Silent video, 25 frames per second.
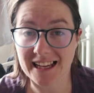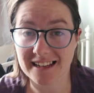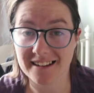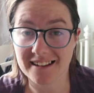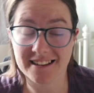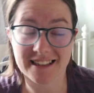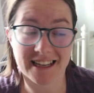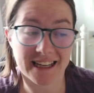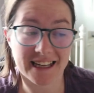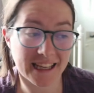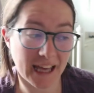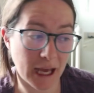
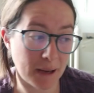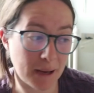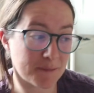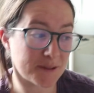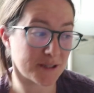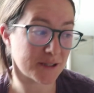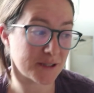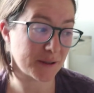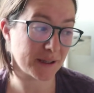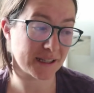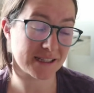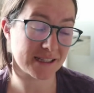Like, I kept
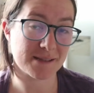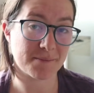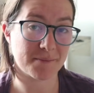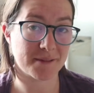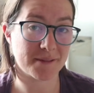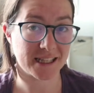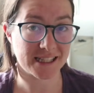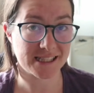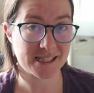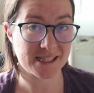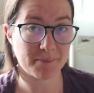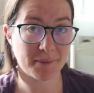doing some
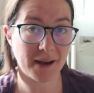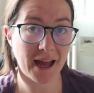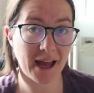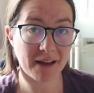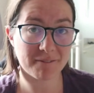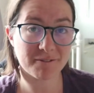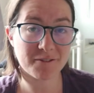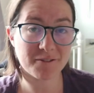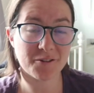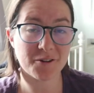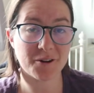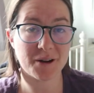things to
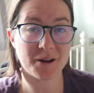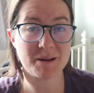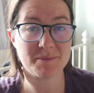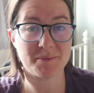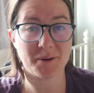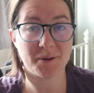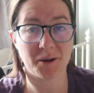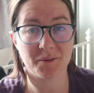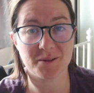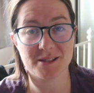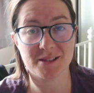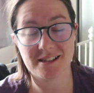plan for it, but
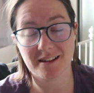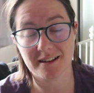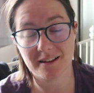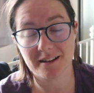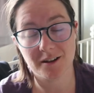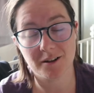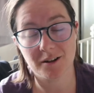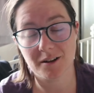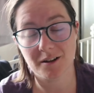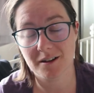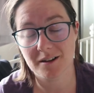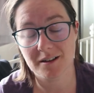I was like,
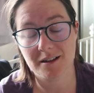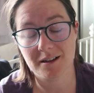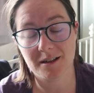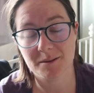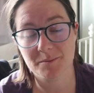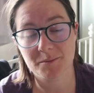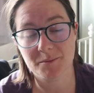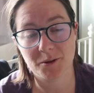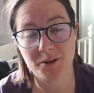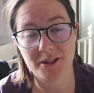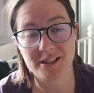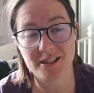oh, I'm
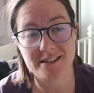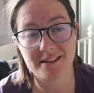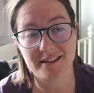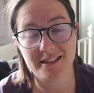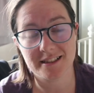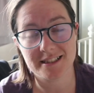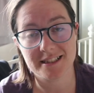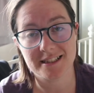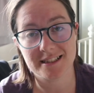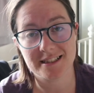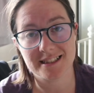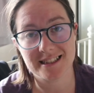not
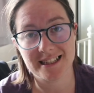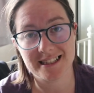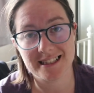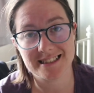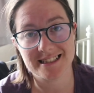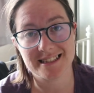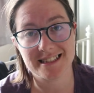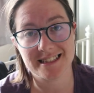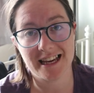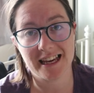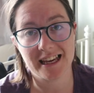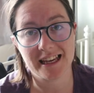excited. And then
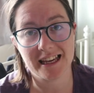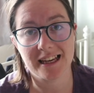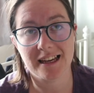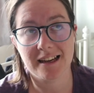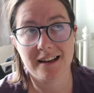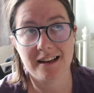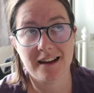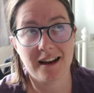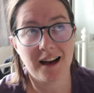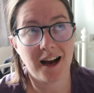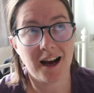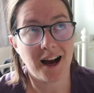today
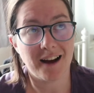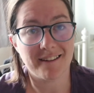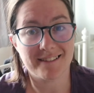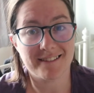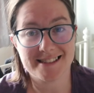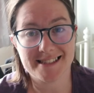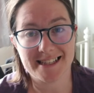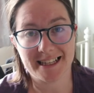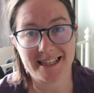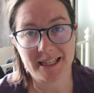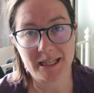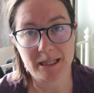I was
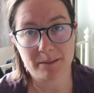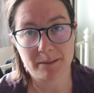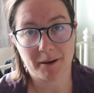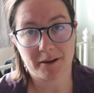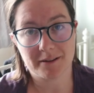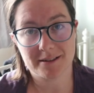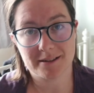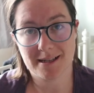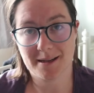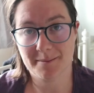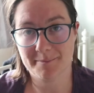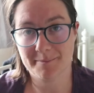thinking
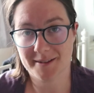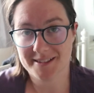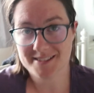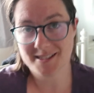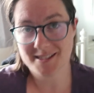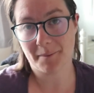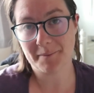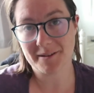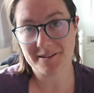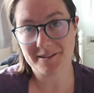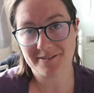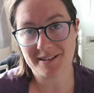about it and my
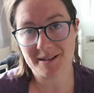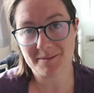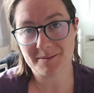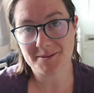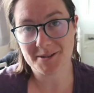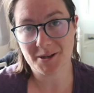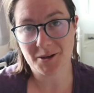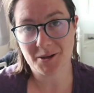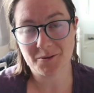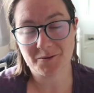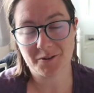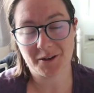tummy flipped
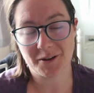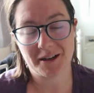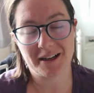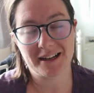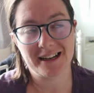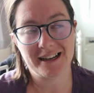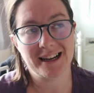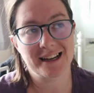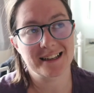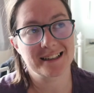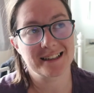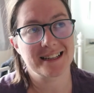over,
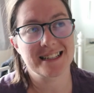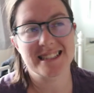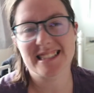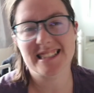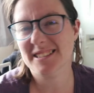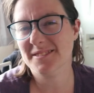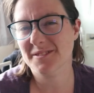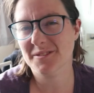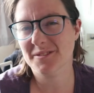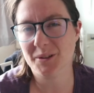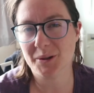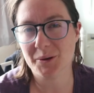and I
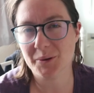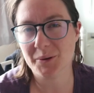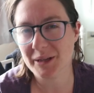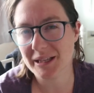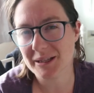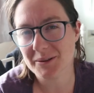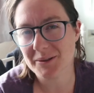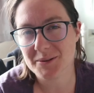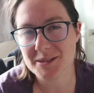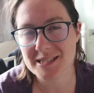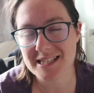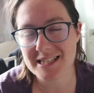didn't feel
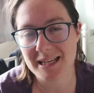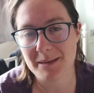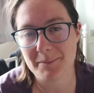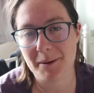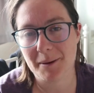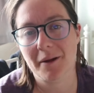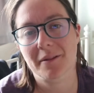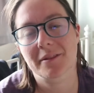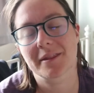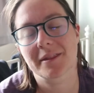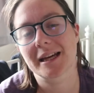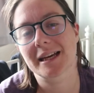guilty
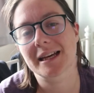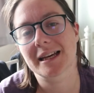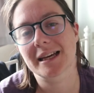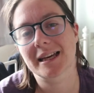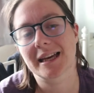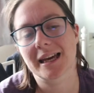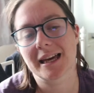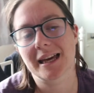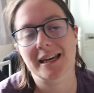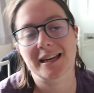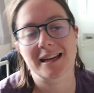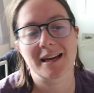about
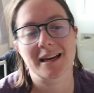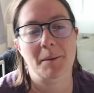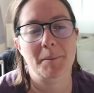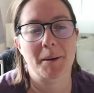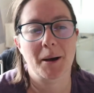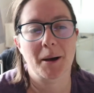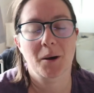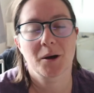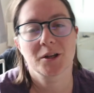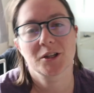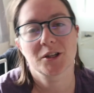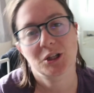thinking
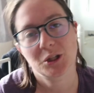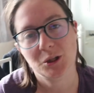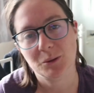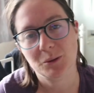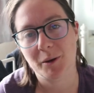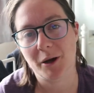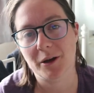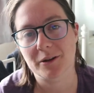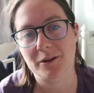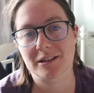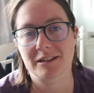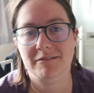about a new
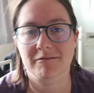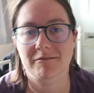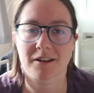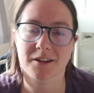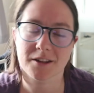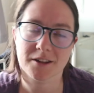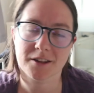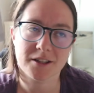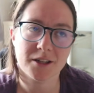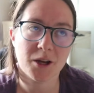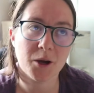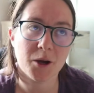pony rather
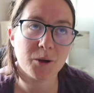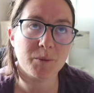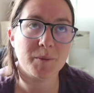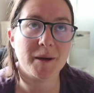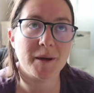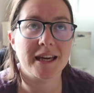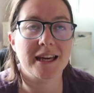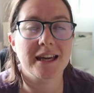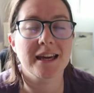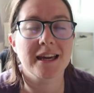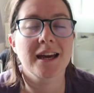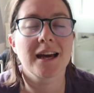than
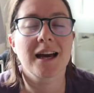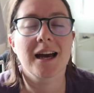Obie.